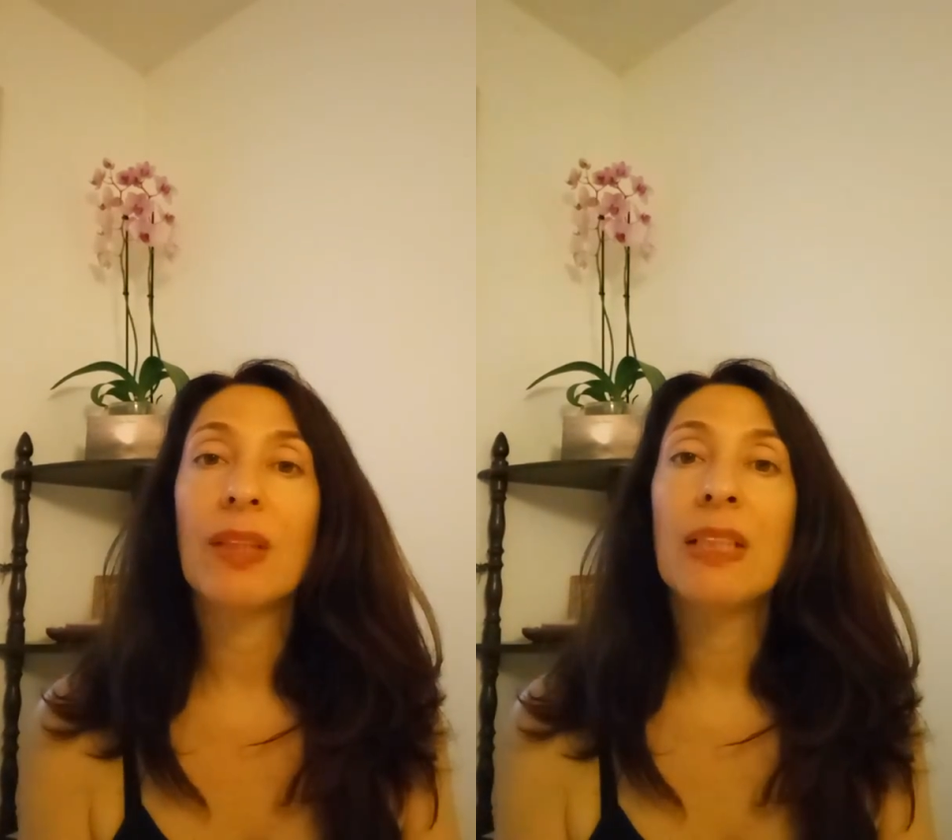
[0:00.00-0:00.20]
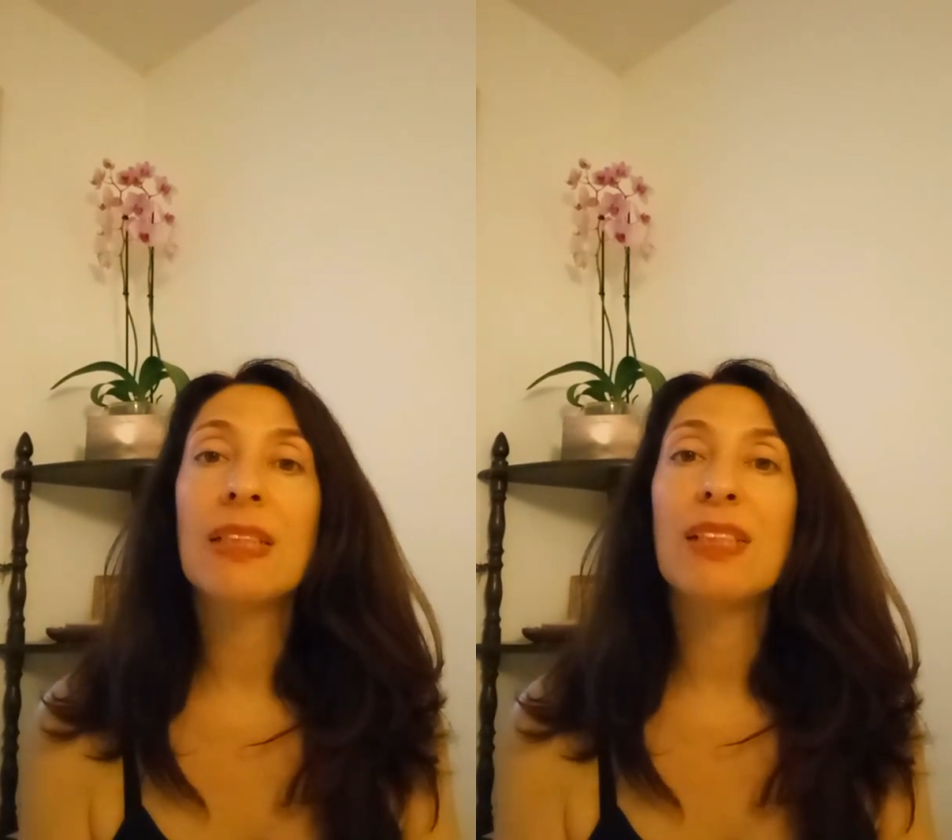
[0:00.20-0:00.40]

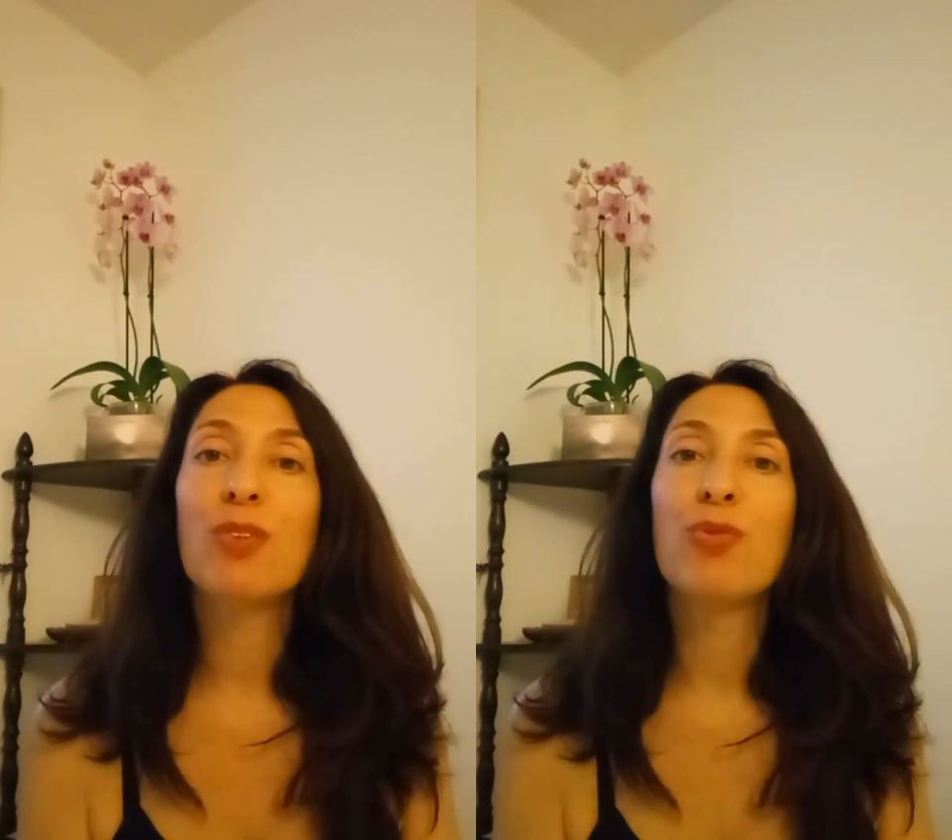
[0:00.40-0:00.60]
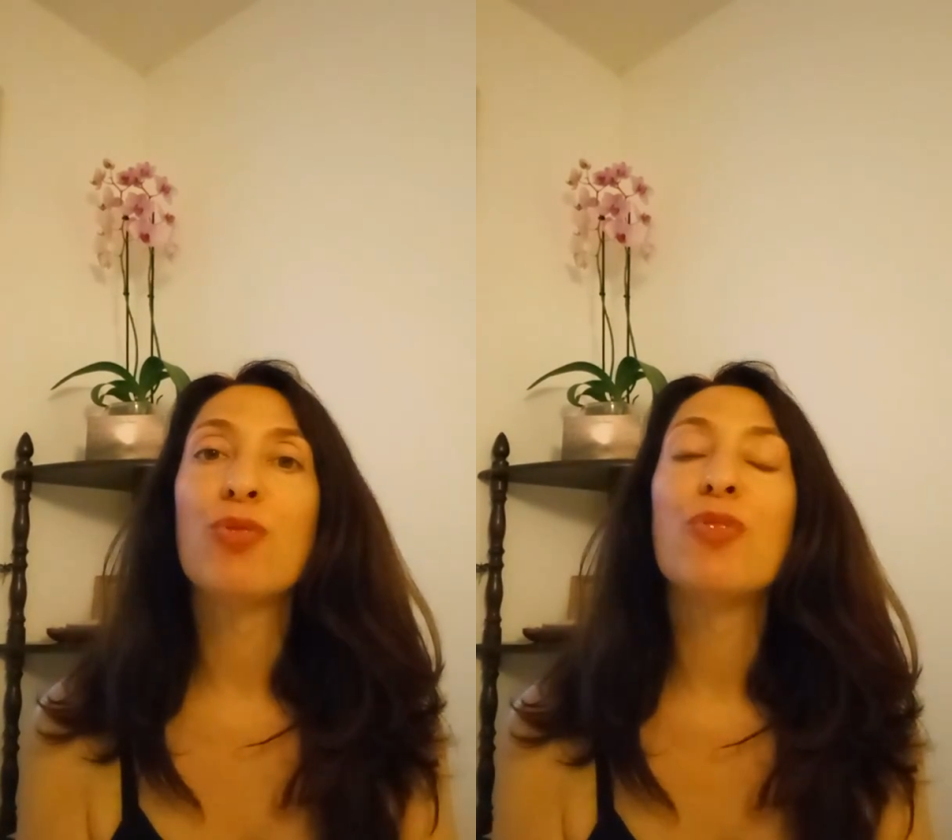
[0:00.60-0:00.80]

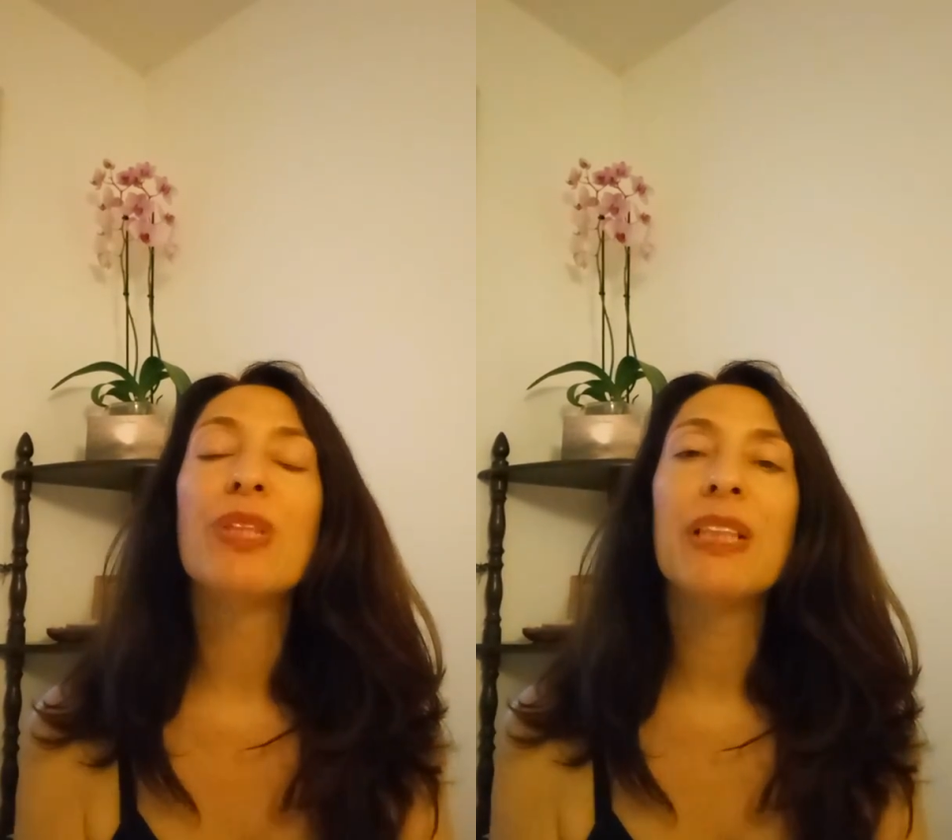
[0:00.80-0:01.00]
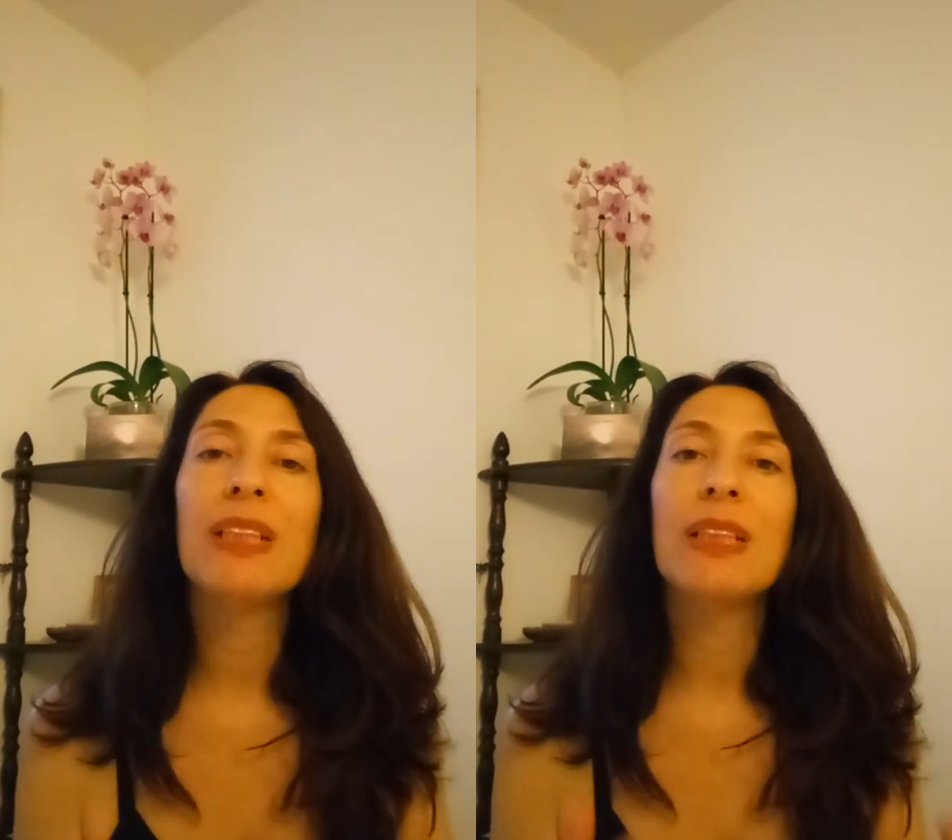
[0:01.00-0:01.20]
It's
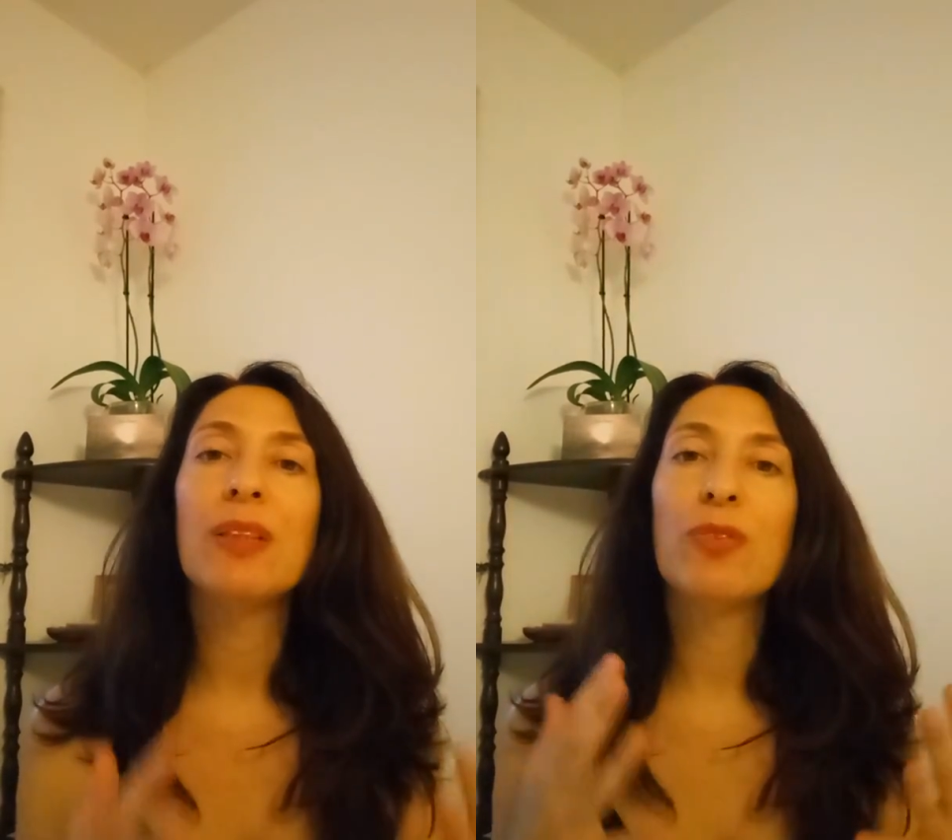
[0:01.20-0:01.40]
really,